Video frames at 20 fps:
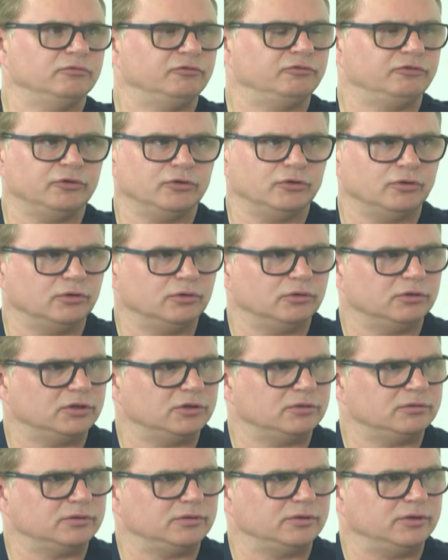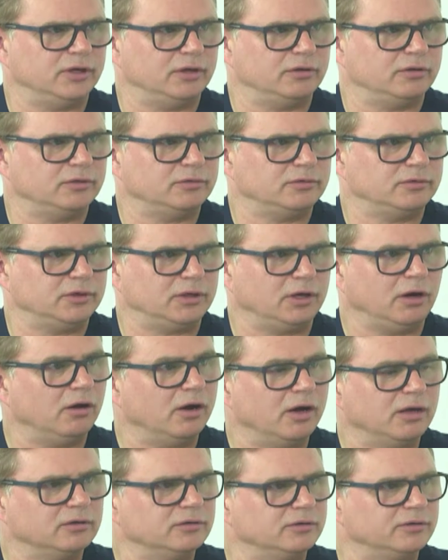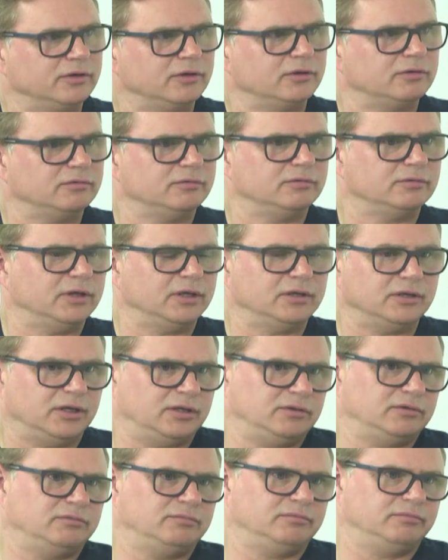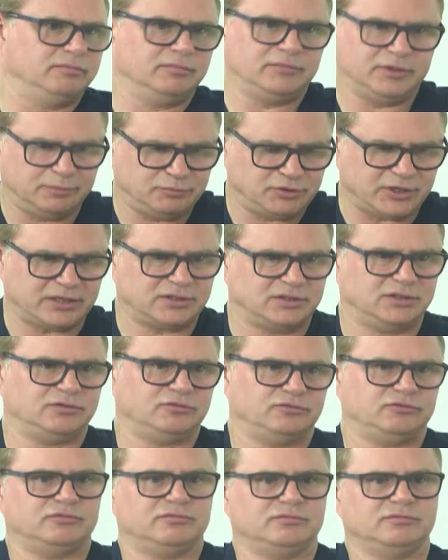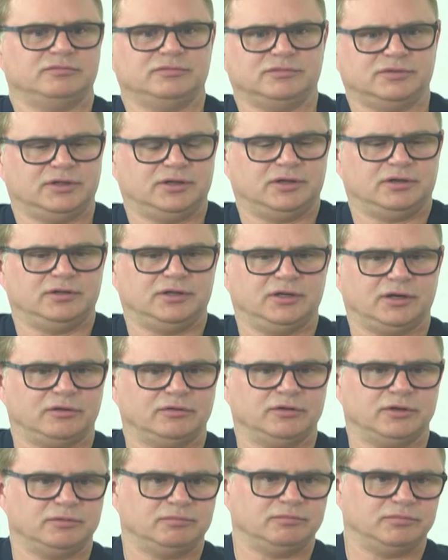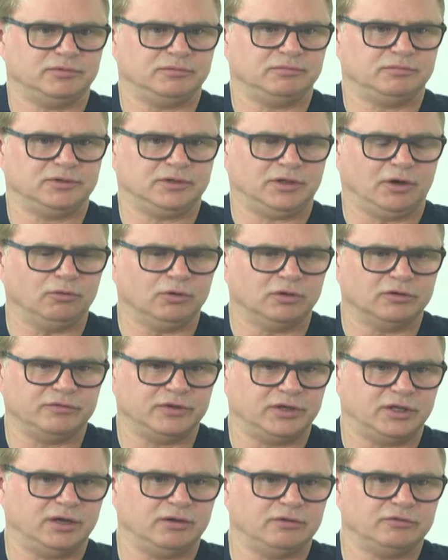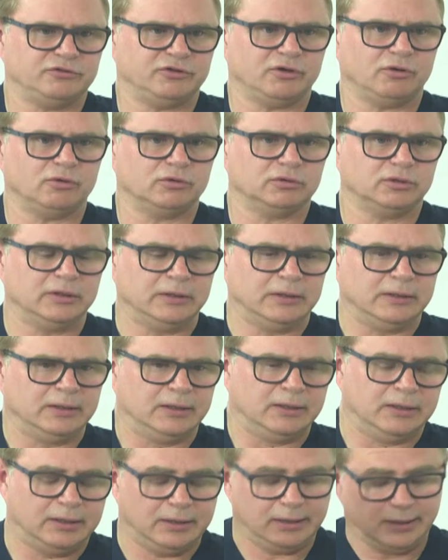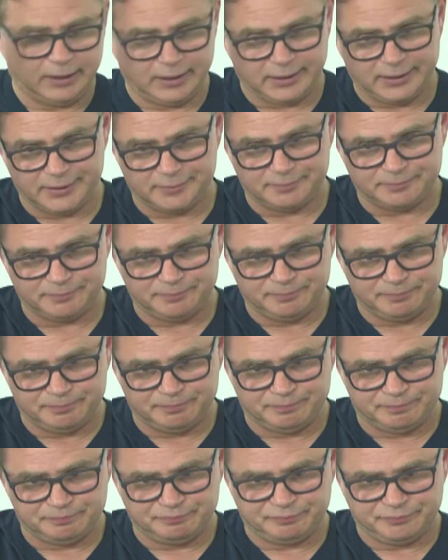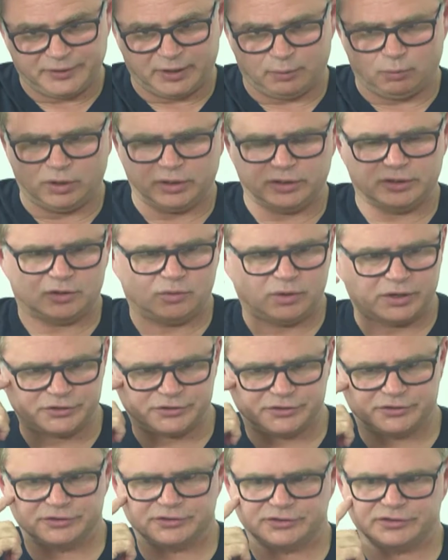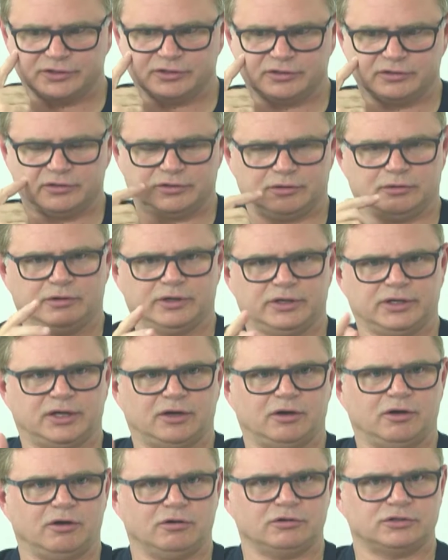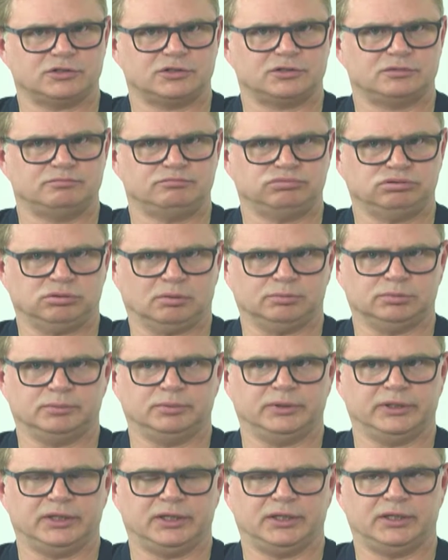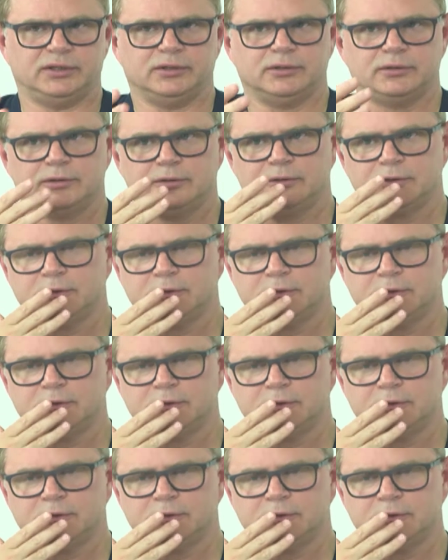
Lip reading: For the client and the objective, the goal of the video and so on. One of the questions that I get asked probably